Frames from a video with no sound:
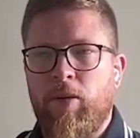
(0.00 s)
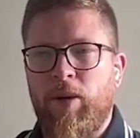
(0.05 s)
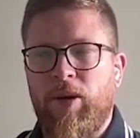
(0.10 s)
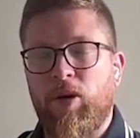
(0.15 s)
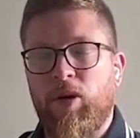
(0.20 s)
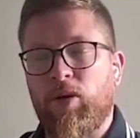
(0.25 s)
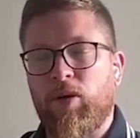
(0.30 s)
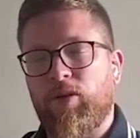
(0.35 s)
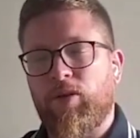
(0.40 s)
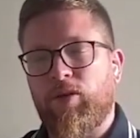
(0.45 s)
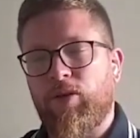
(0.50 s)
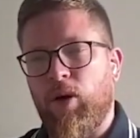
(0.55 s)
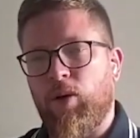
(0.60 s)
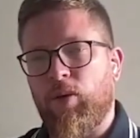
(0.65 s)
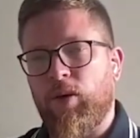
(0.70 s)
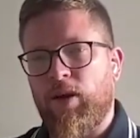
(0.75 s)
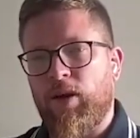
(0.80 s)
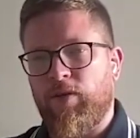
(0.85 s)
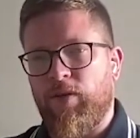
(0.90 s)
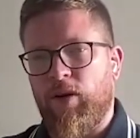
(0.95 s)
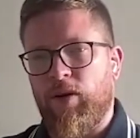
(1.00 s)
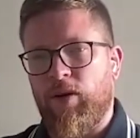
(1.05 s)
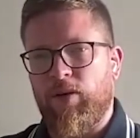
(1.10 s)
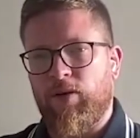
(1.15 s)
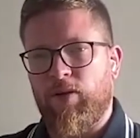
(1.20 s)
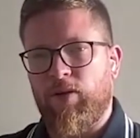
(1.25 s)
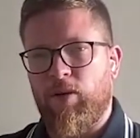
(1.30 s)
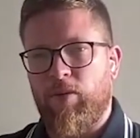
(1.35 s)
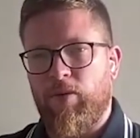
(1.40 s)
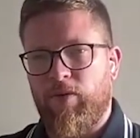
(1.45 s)
but we're not solely
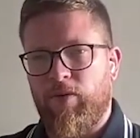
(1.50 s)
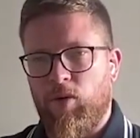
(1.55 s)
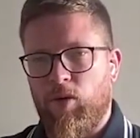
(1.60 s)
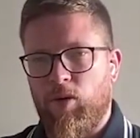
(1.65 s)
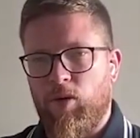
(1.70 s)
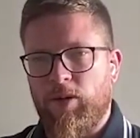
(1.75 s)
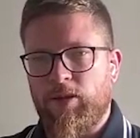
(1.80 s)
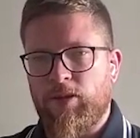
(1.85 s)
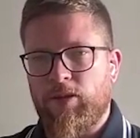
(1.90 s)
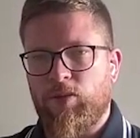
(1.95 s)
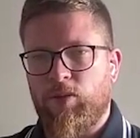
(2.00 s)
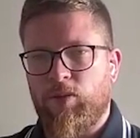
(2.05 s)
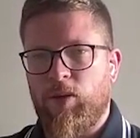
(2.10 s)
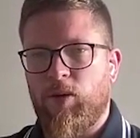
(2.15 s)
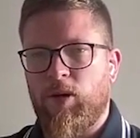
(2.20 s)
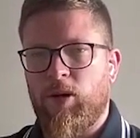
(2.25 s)
focused on performance.